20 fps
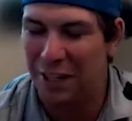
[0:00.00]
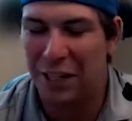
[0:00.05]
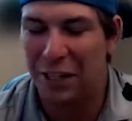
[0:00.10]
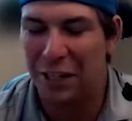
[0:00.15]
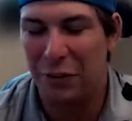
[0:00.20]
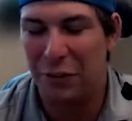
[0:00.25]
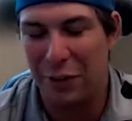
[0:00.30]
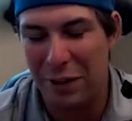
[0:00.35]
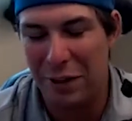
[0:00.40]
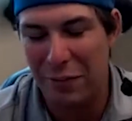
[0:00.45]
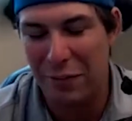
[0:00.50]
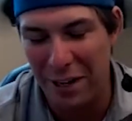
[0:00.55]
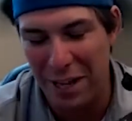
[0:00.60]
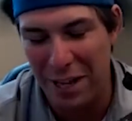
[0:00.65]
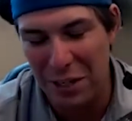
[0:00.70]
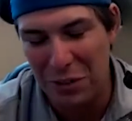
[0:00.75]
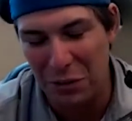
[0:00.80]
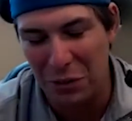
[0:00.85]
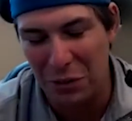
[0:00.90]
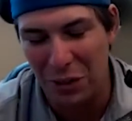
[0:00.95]
a great
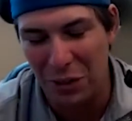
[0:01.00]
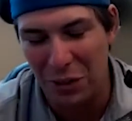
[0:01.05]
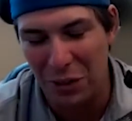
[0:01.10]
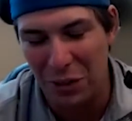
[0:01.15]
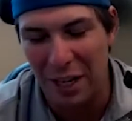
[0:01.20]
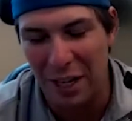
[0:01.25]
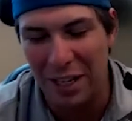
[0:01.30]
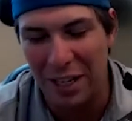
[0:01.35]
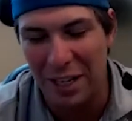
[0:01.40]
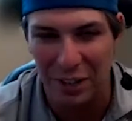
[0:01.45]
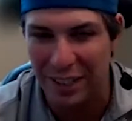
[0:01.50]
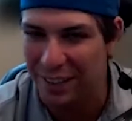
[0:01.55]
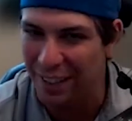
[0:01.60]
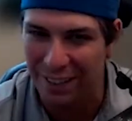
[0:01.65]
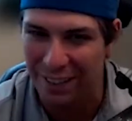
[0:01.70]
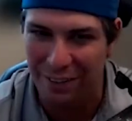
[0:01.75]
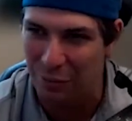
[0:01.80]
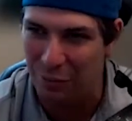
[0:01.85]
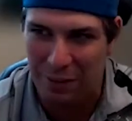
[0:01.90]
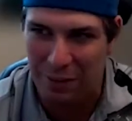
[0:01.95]
financial crisis,
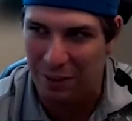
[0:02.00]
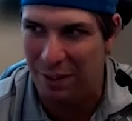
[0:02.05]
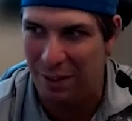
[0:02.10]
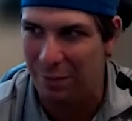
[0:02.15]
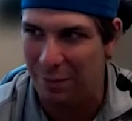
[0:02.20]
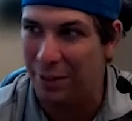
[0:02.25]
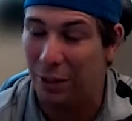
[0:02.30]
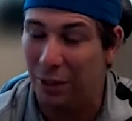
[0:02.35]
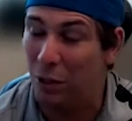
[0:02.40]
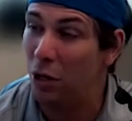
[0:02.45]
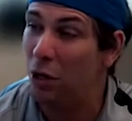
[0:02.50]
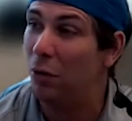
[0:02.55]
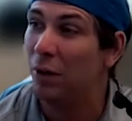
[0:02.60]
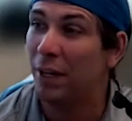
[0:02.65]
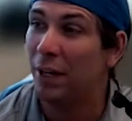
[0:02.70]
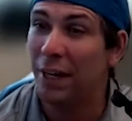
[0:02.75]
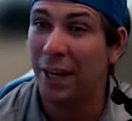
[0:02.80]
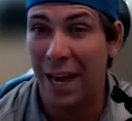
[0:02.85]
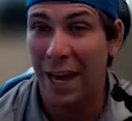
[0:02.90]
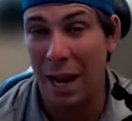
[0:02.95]
right? Like it would be I'm like
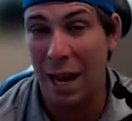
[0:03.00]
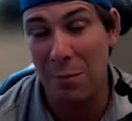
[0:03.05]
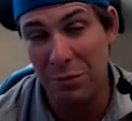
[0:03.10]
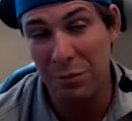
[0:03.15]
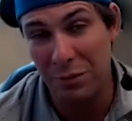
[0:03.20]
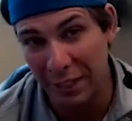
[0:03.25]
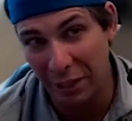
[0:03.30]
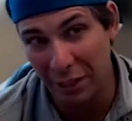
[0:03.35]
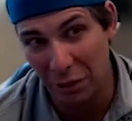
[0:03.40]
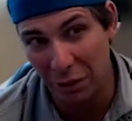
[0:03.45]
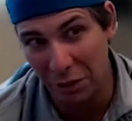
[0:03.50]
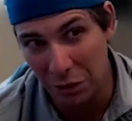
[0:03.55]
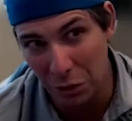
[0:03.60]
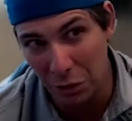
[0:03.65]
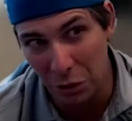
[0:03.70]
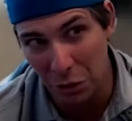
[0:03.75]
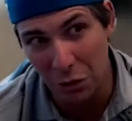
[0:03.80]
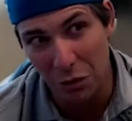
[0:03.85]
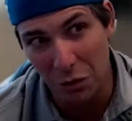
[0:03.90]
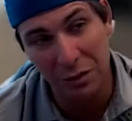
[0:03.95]
oh I'm seeing it on the
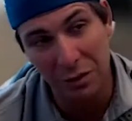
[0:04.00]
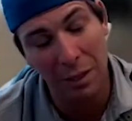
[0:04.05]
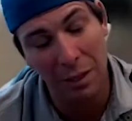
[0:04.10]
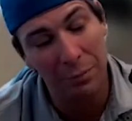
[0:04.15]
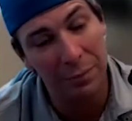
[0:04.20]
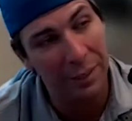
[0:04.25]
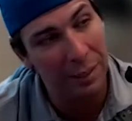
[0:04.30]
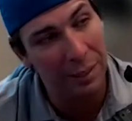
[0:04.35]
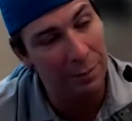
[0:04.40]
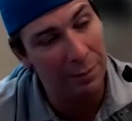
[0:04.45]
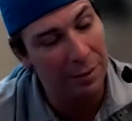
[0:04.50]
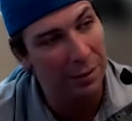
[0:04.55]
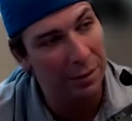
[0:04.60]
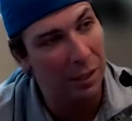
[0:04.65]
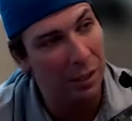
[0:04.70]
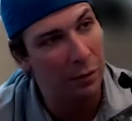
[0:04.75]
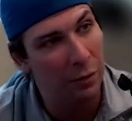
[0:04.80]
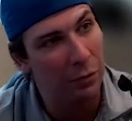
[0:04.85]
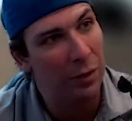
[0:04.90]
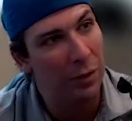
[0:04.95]
news and I'm thinking to
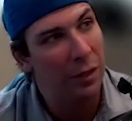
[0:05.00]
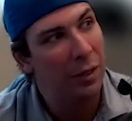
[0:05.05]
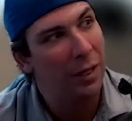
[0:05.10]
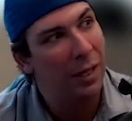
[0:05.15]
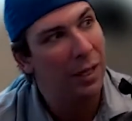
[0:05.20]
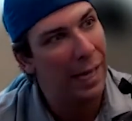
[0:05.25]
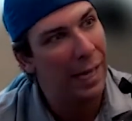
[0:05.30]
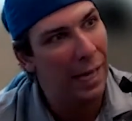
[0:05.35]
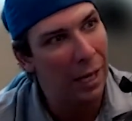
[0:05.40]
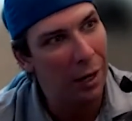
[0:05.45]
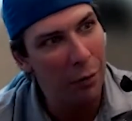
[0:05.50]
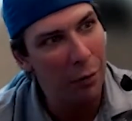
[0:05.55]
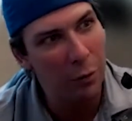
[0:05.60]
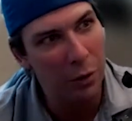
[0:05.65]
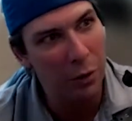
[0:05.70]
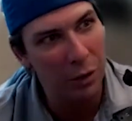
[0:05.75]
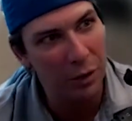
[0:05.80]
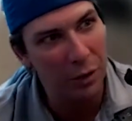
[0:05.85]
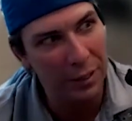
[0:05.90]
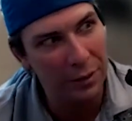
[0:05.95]
myself
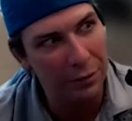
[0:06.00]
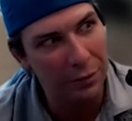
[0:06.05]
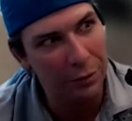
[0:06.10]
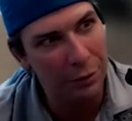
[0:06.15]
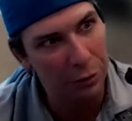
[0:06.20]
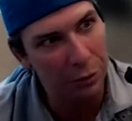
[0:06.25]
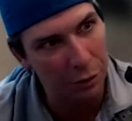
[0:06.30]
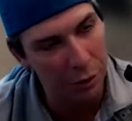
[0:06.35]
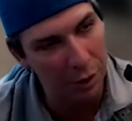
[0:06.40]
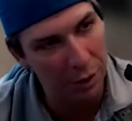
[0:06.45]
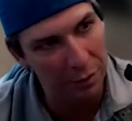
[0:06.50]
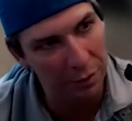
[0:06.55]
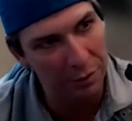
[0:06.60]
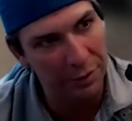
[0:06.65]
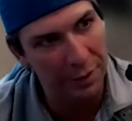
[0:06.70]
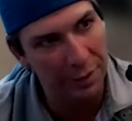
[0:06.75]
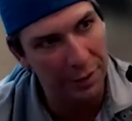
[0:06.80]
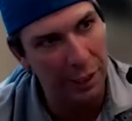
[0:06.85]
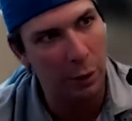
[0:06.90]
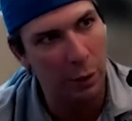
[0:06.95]
how are these crooks
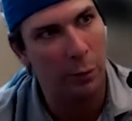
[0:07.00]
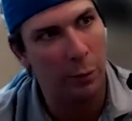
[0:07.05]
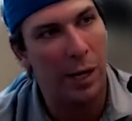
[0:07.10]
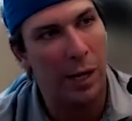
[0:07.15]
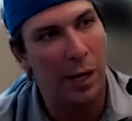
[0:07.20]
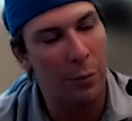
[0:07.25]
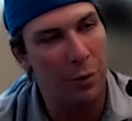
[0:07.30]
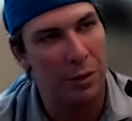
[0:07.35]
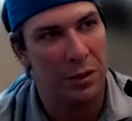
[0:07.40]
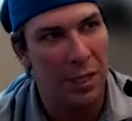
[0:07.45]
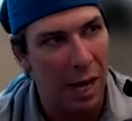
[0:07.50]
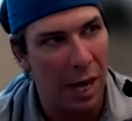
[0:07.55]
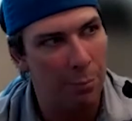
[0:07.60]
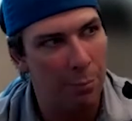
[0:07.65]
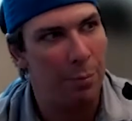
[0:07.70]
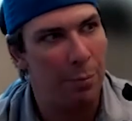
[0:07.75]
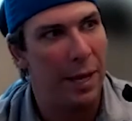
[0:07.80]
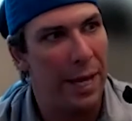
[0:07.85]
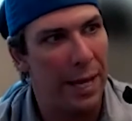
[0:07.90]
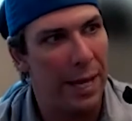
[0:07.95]
getting away with
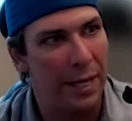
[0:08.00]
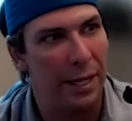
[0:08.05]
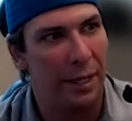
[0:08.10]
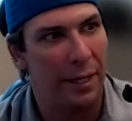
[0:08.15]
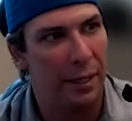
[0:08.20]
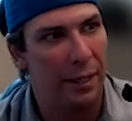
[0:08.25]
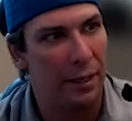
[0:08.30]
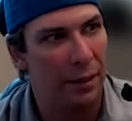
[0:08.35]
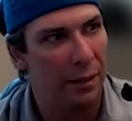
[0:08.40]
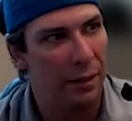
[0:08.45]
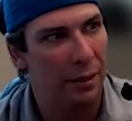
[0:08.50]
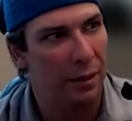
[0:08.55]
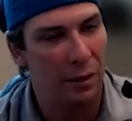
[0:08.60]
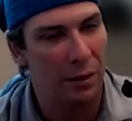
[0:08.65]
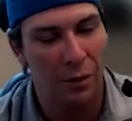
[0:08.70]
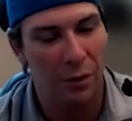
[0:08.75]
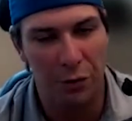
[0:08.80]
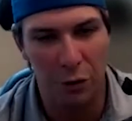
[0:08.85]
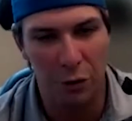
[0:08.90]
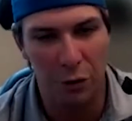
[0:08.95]
not paying
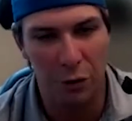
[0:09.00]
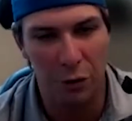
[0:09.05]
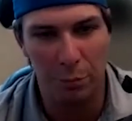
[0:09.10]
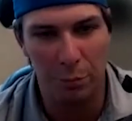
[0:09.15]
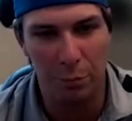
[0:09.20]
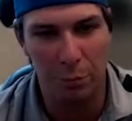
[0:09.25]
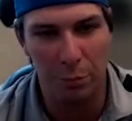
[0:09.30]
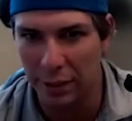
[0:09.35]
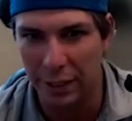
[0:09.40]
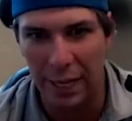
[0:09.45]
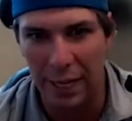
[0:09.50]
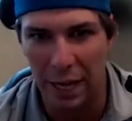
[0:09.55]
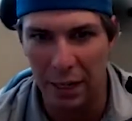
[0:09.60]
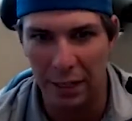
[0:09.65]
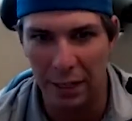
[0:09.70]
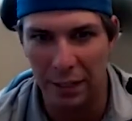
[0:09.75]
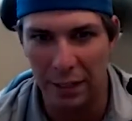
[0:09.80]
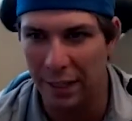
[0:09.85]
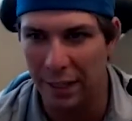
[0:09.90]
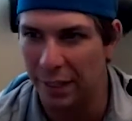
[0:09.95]
their bills? Like
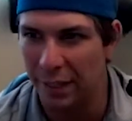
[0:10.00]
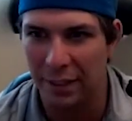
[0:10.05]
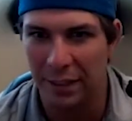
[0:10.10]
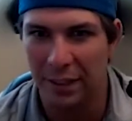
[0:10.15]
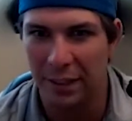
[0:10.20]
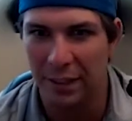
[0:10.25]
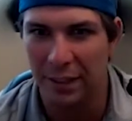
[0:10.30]
how like